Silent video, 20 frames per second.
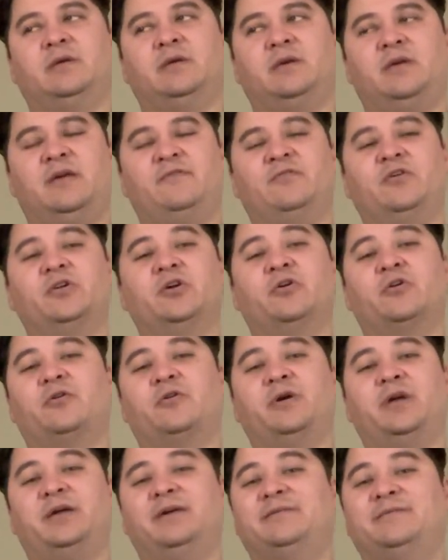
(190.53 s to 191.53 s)
If you're in a
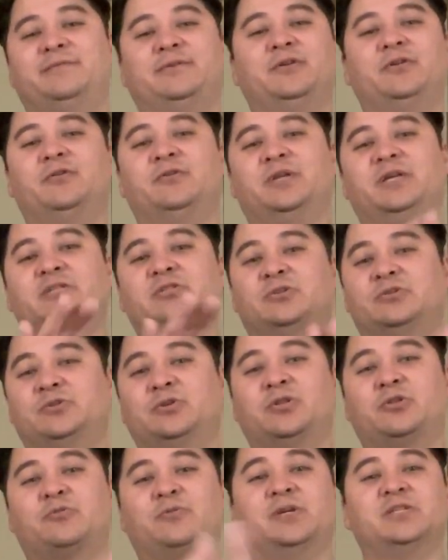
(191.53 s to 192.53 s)
hurry, you don't need to
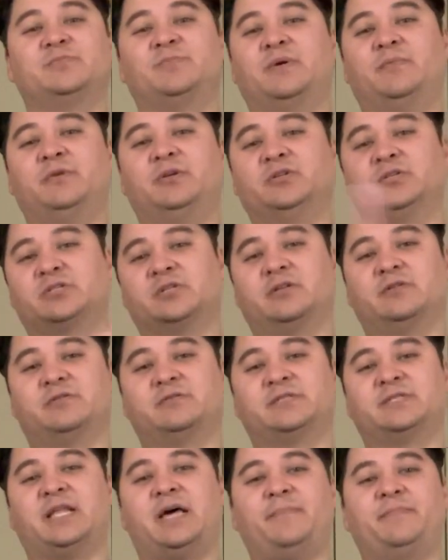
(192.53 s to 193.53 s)
do the 3-inch bubble. You're just gonna
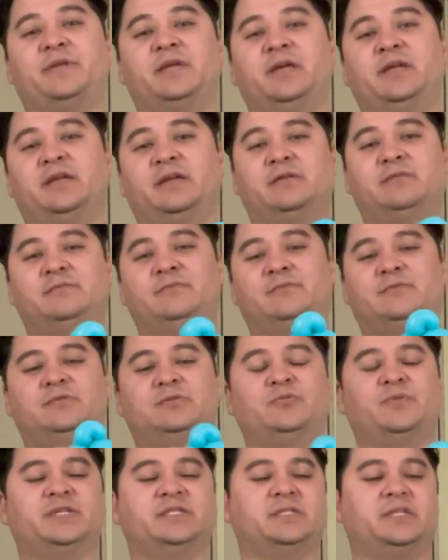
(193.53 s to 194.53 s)
slap it in and
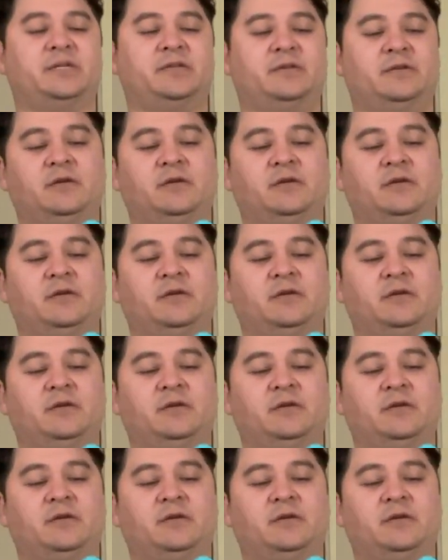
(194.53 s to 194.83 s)
twist it.